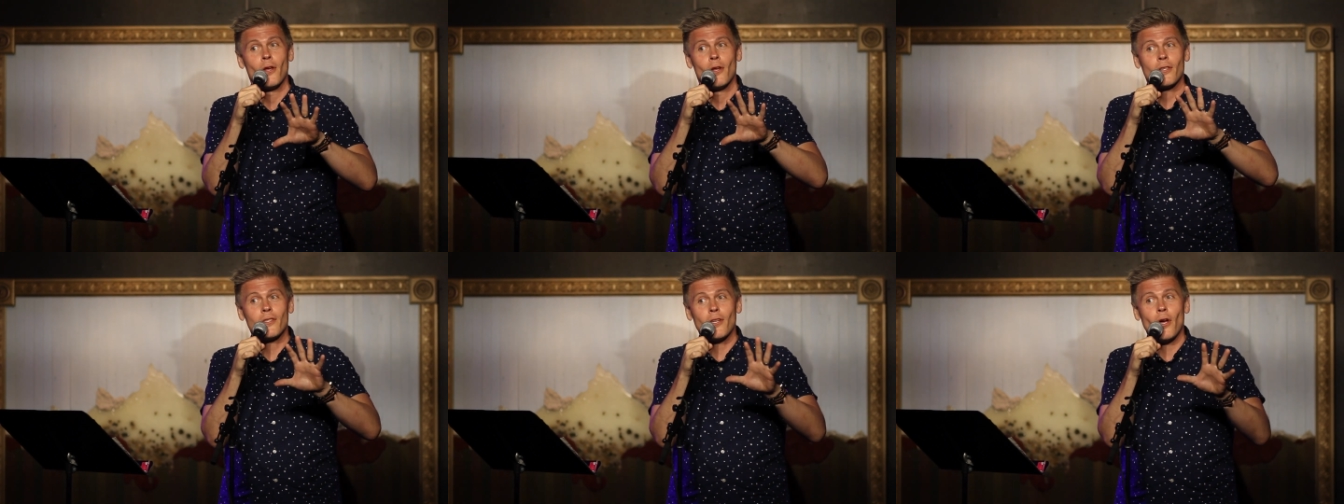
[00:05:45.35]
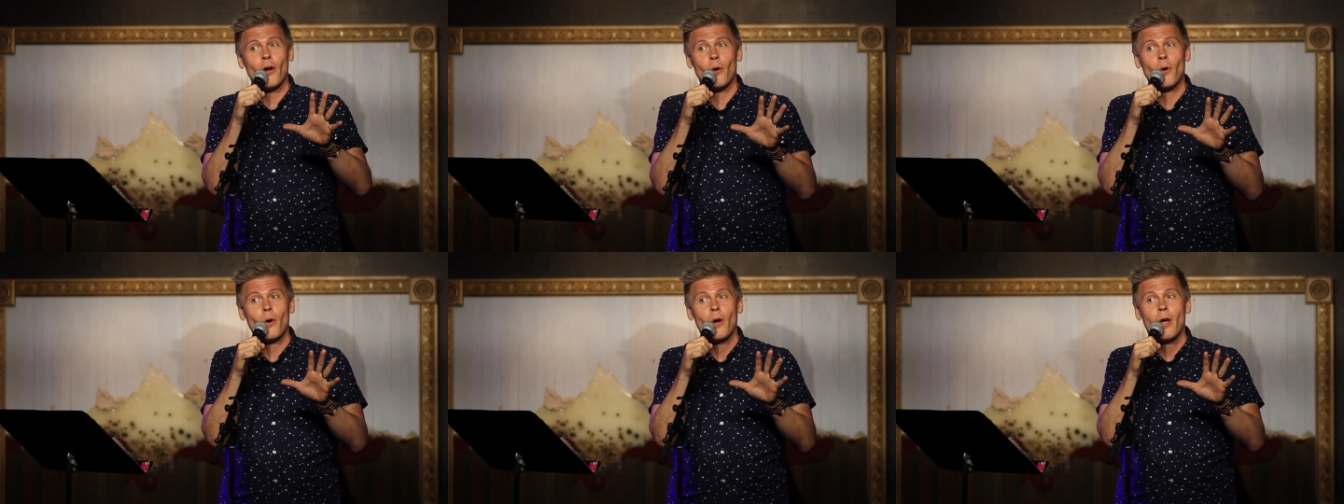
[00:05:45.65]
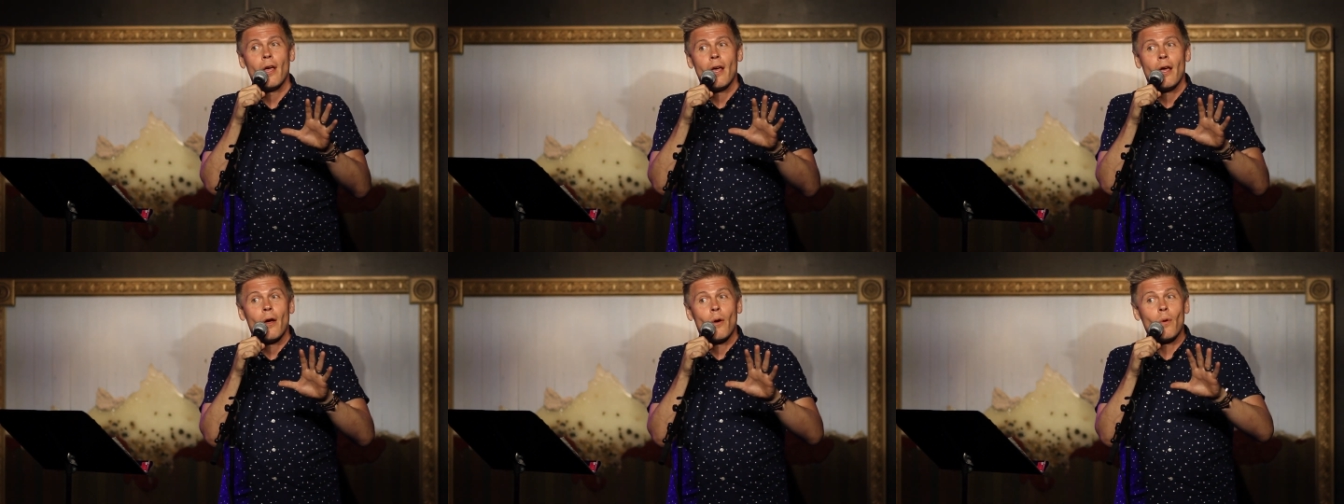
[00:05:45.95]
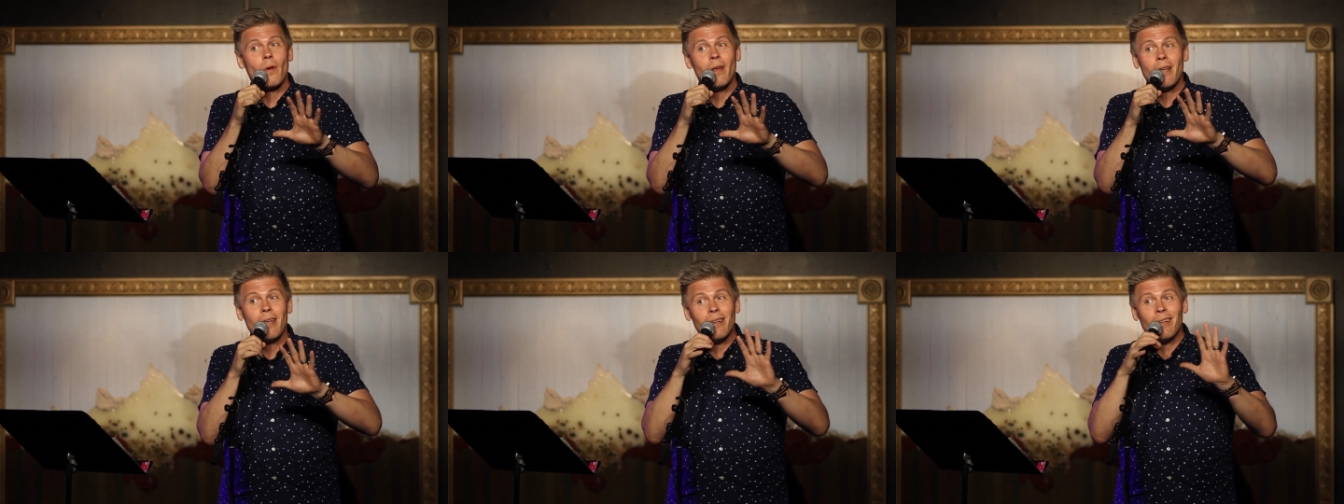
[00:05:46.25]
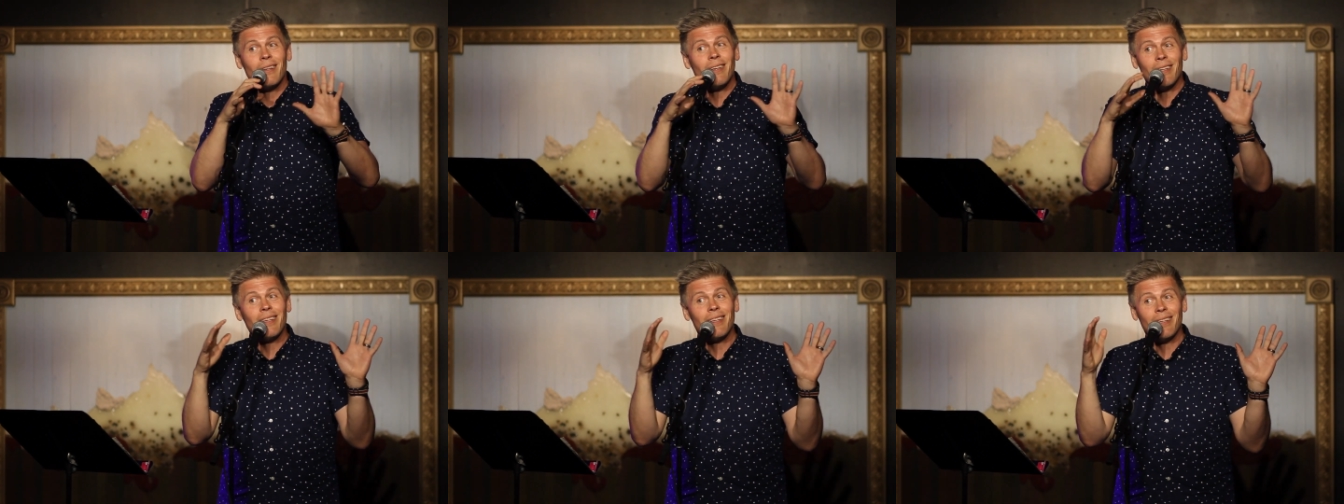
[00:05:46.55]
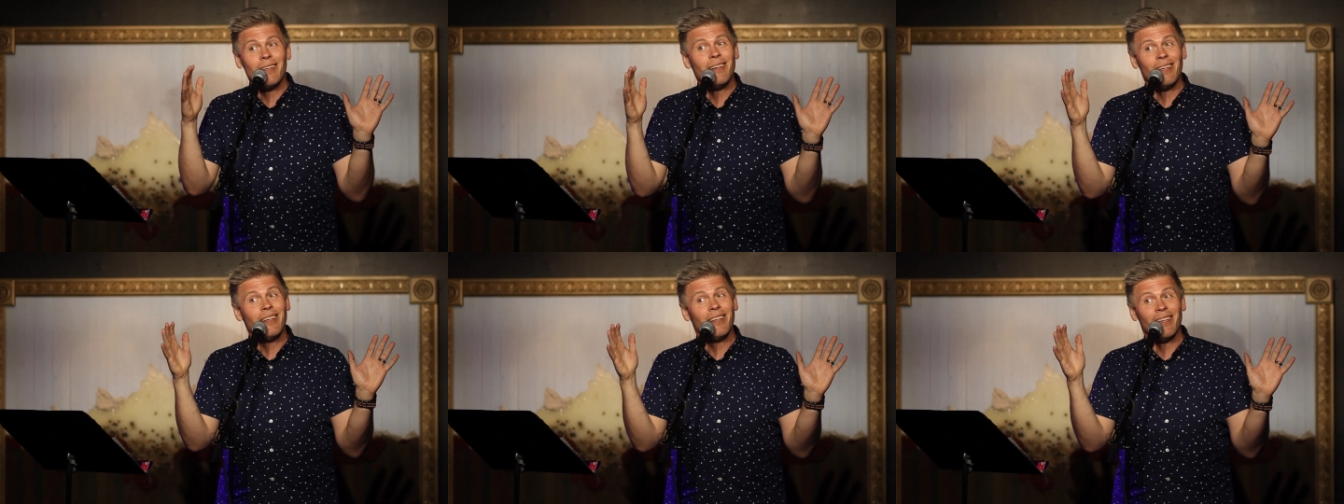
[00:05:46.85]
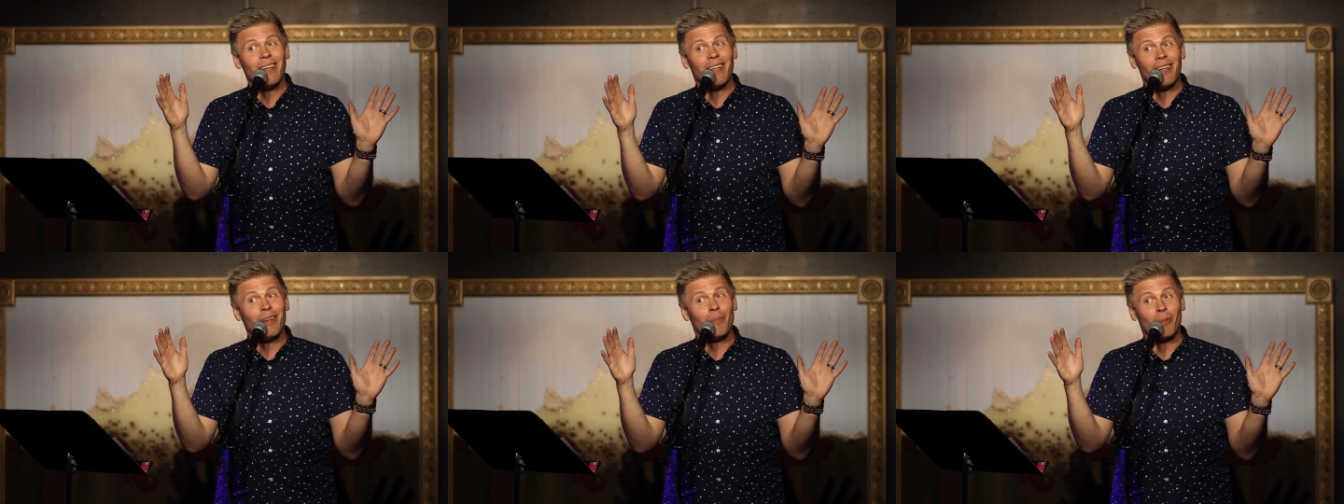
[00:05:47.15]
So, no, no,
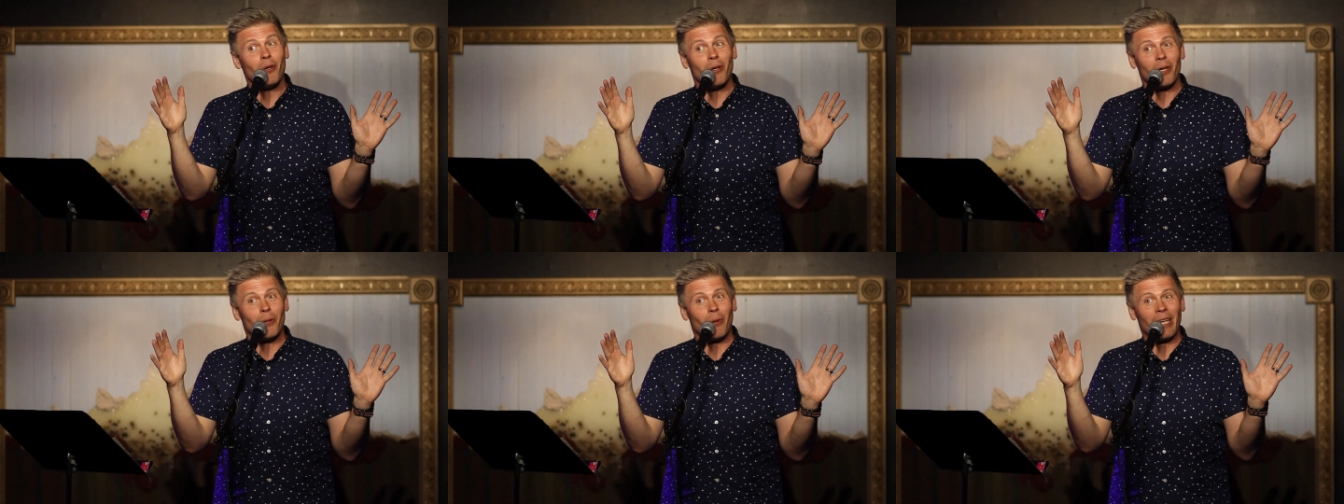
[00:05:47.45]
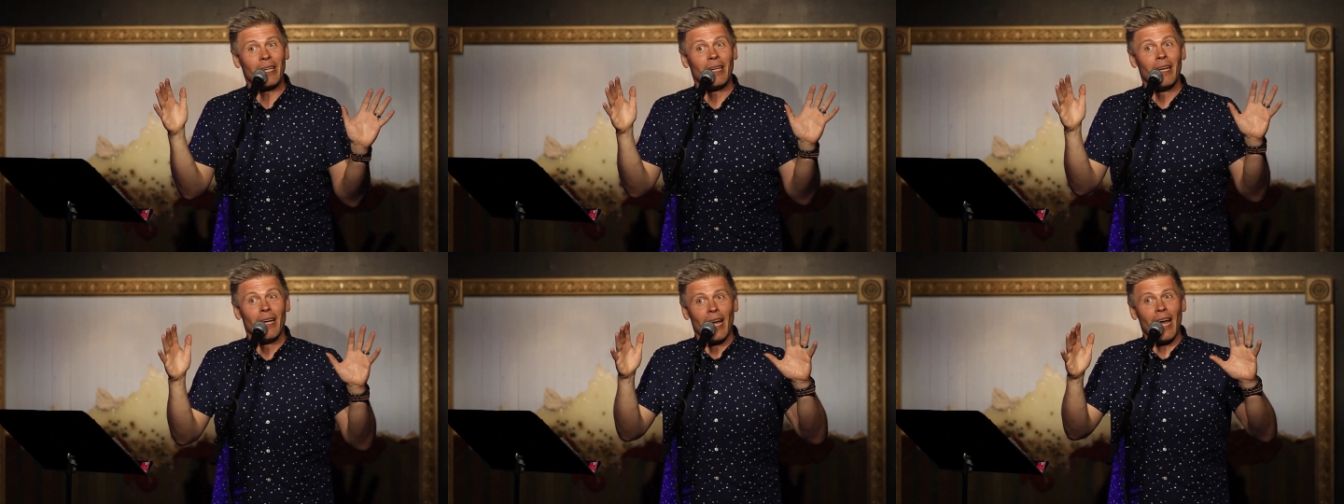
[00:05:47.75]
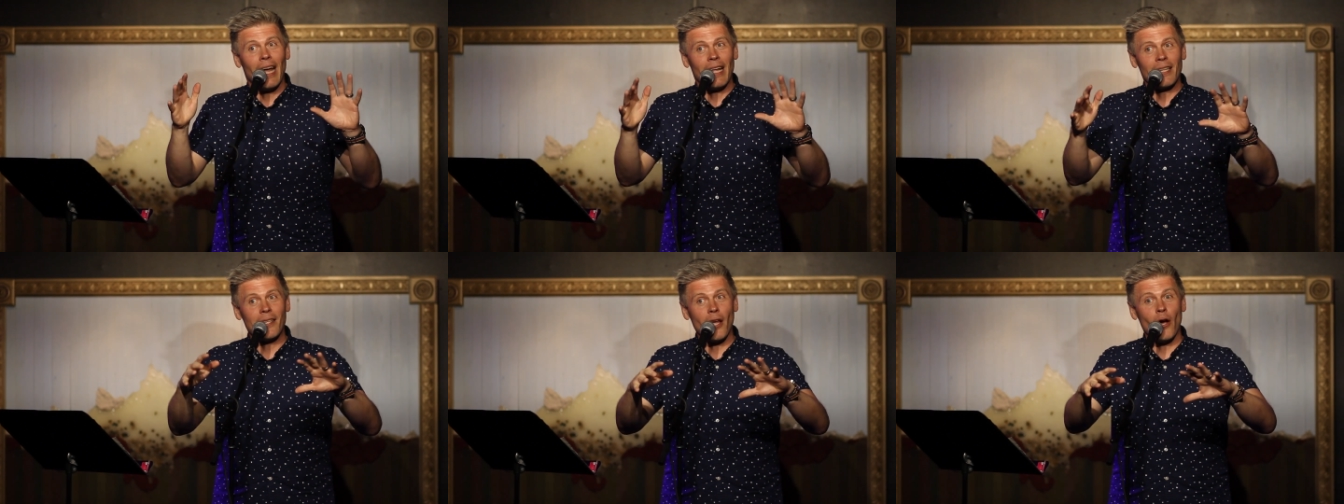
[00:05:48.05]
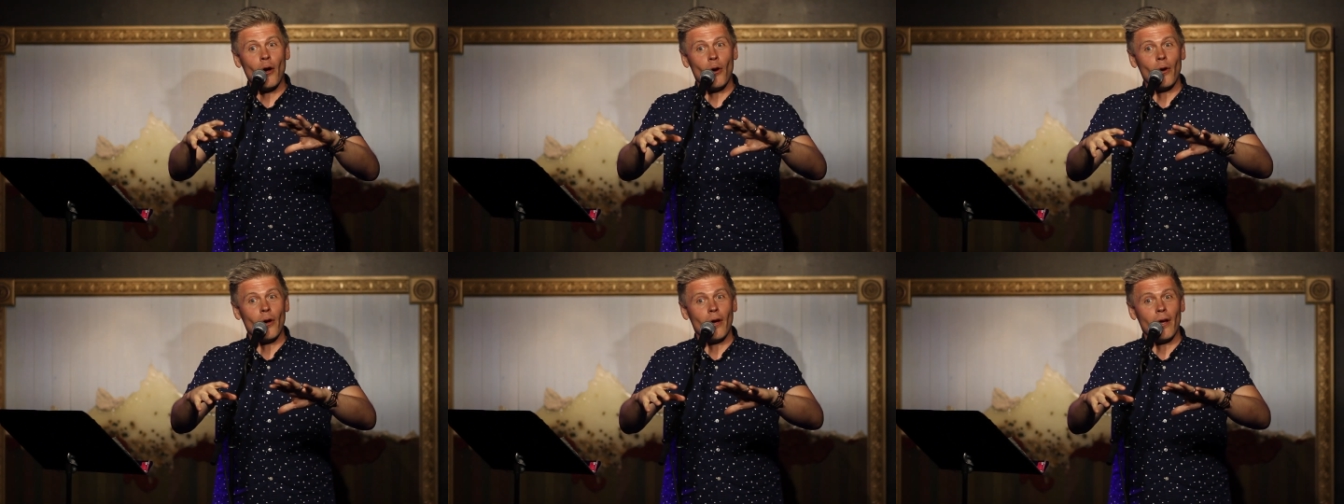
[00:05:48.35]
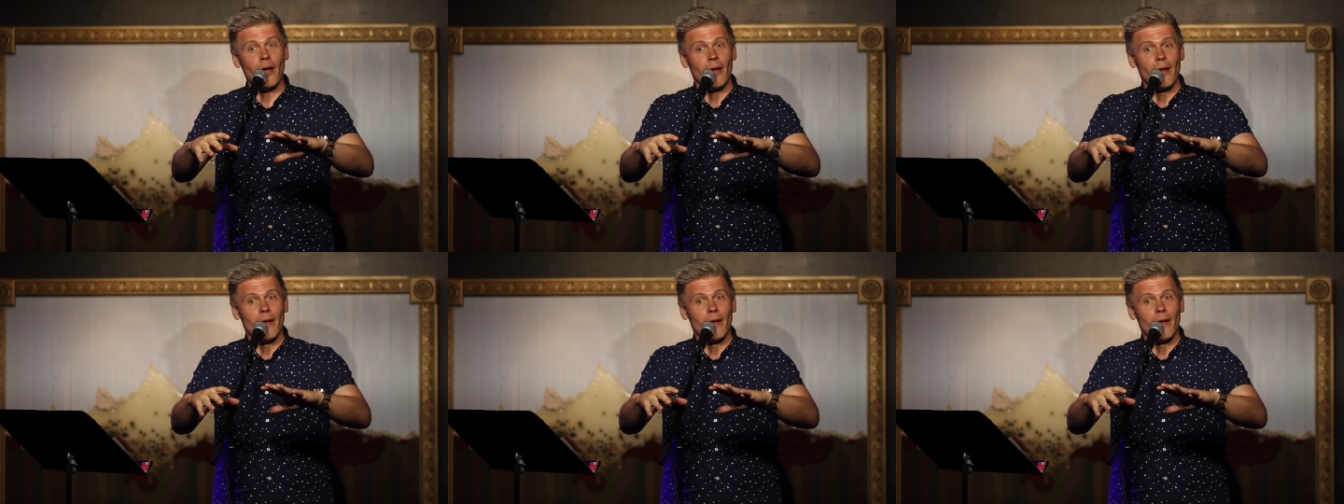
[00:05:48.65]
no, beauty queen. And so,